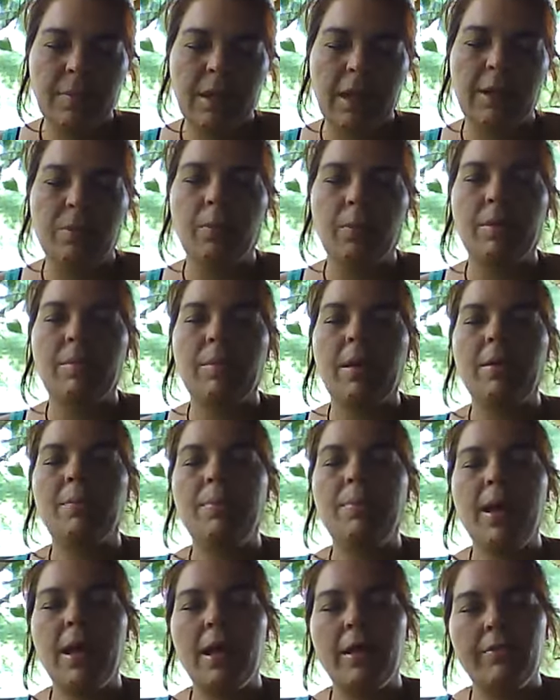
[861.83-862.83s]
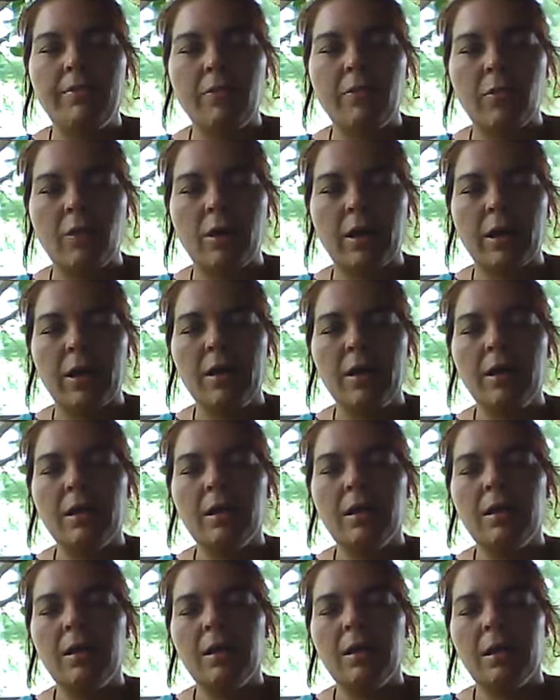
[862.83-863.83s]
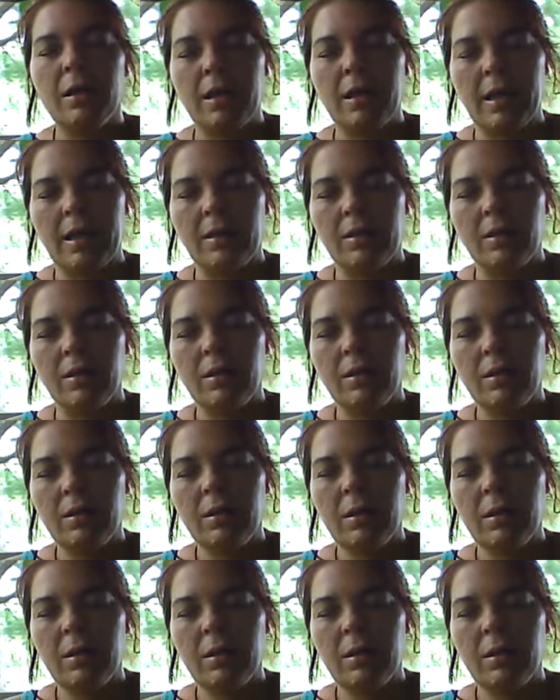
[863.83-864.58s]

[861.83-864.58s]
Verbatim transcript: And we may pay for it later.